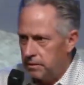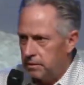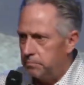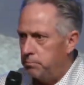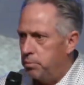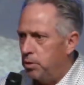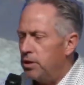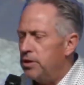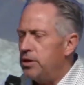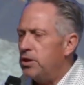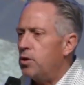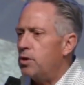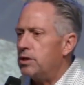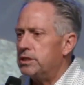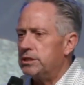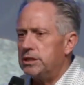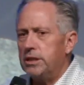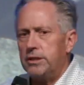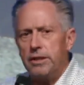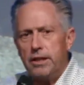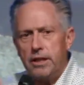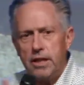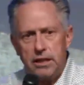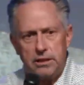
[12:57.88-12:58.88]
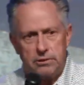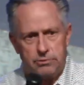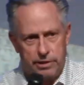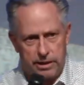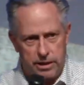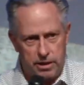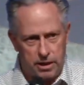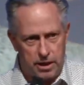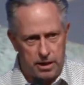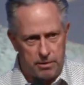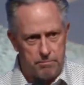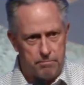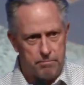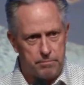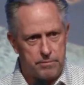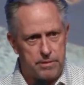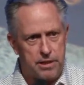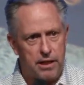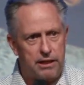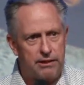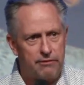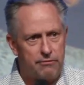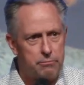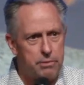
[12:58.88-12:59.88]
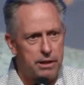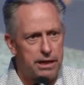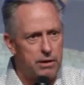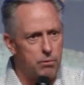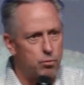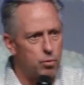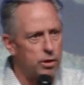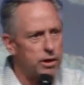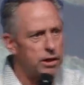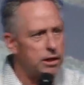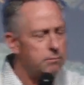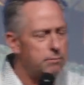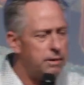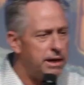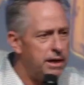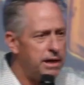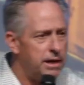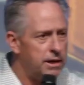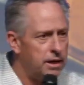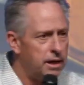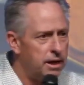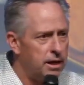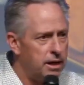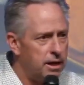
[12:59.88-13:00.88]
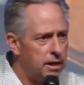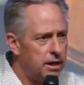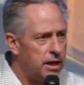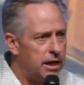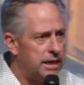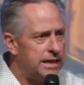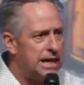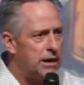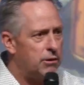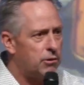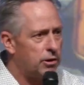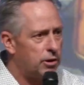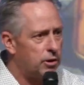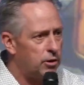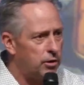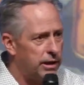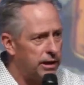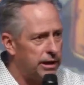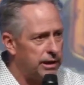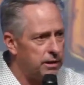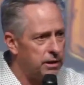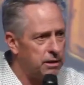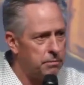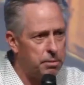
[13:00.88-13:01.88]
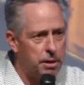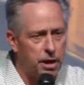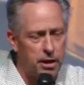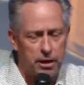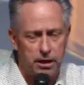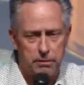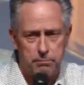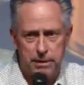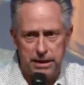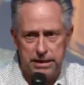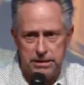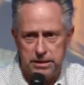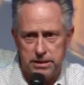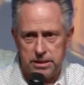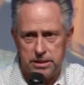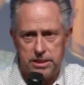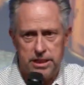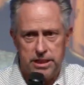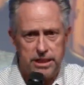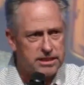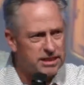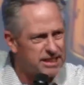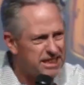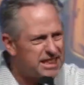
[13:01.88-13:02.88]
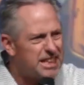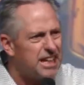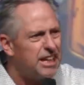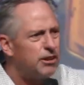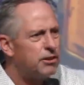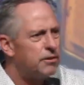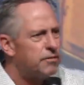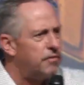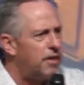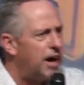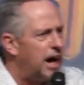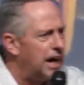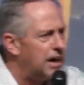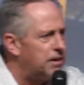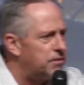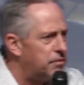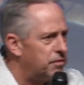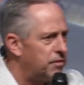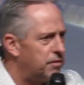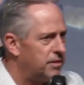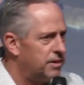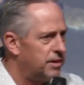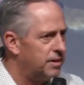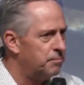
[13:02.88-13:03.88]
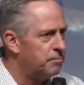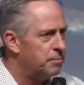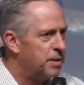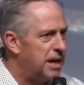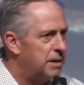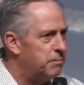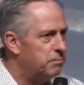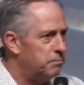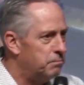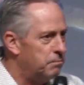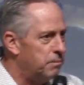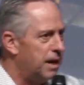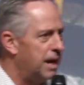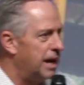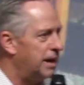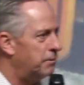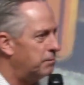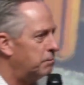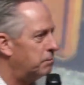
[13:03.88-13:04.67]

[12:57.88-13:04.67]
Put a notice at the country club. Tell everybody we're going to meet an hour early. The potluck meets at six. Let's get here at five. And hey,